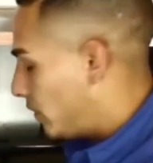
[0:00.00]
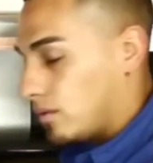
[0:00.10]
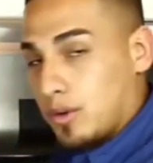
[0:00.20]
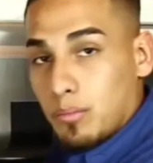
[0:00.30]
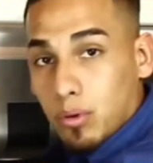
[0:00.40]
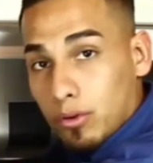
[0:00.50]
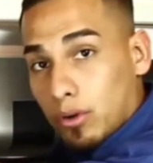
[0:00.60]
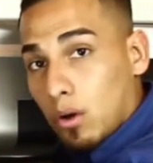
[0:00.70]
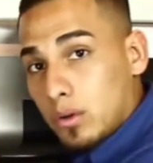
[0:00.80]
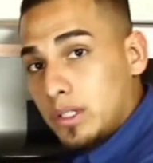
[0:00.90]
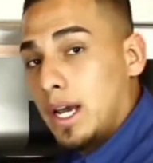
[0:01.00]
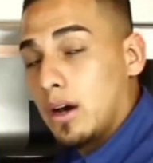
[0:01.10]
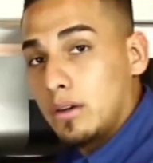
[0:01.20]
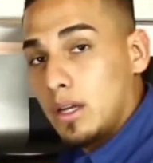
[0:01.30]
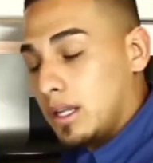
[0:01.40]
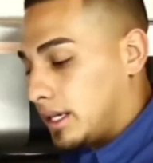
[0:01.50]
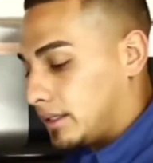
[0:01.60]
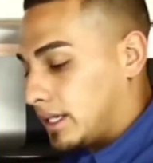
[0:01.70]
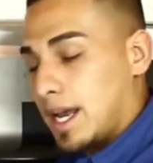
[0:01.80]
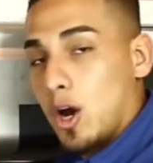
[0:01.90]
is when you pull your hose down, it's
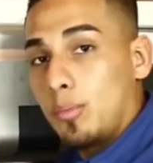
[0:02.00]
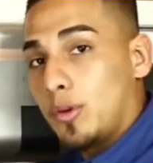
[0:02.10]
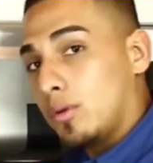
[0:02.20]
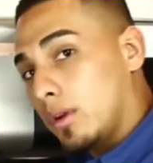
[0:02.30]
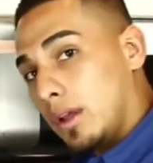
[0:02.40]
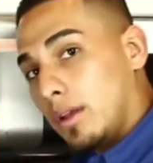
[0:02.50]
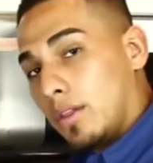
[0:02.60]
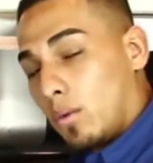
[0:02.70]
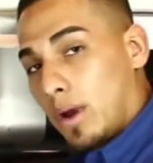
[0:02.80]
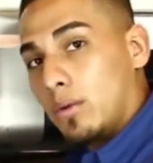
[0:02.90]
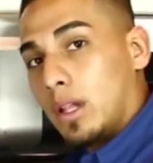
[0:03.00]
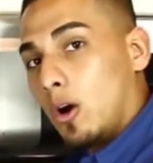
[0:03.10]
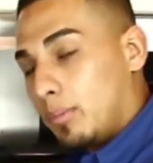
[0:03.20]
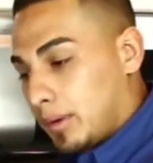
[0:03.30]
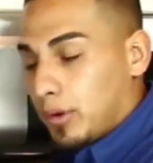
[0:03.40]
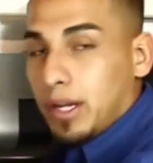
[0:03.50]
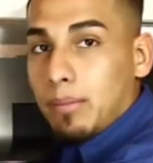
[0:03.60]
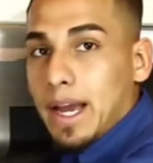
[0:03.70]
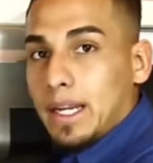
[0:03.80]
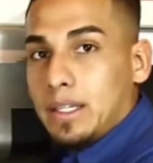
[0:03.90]
going to help you. The weight will help it put it
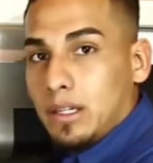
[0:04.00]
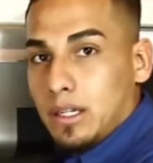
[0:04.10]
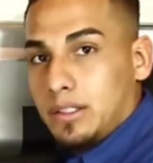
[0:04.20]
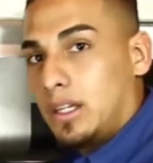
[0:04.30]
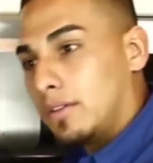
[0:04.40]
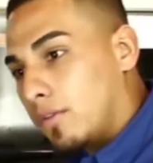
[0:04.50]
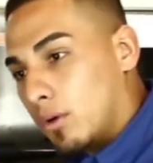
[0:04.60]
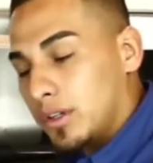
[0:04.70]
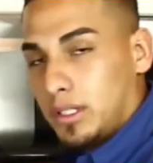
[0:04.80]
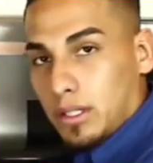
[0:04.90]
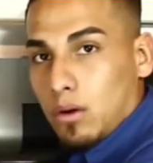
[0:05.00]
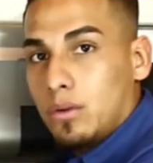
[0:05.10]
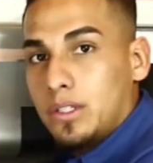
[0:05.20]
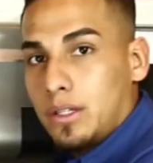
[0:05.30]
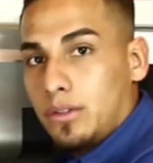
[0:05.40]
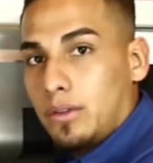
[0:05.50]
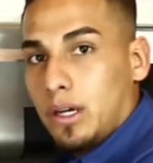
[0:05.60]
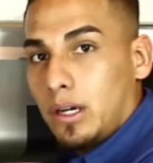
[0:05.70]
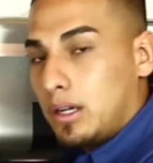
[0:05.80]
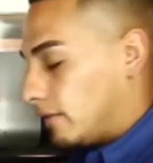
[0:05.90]
back easily instead of forcing the hose into
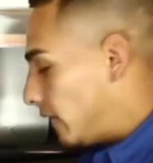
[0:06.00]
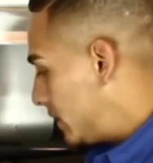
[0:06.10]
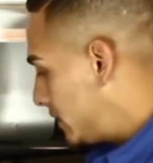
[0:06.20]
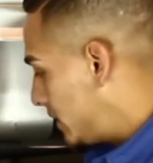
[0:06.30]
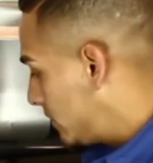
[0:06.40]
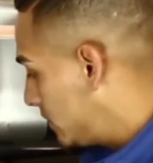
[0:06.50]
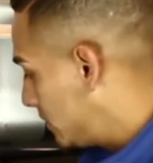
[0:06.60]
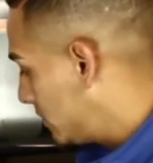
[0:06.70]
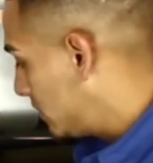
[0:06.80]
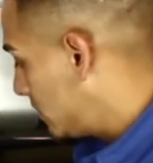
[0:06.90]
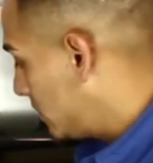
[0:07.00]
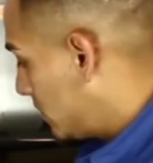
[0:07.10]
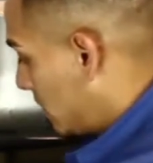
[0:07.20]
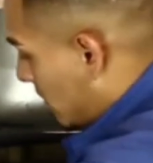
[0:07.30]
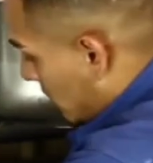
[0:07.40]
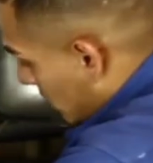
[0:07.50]
the faucet. And the way